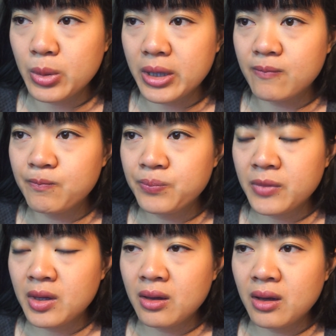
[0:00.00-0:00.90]
But
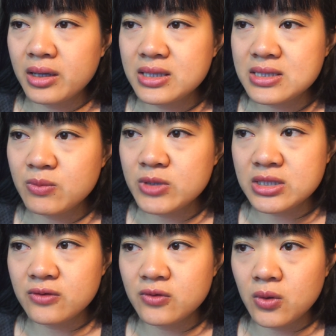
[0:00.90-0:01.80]
I can see
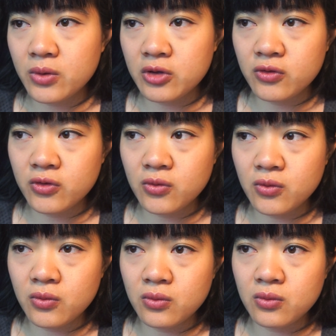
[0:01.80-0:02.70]
myself going
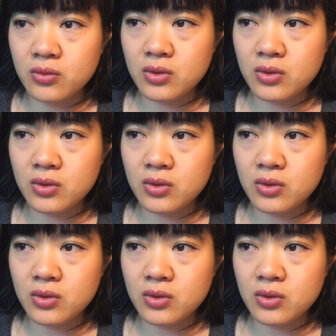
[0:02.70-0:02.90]
to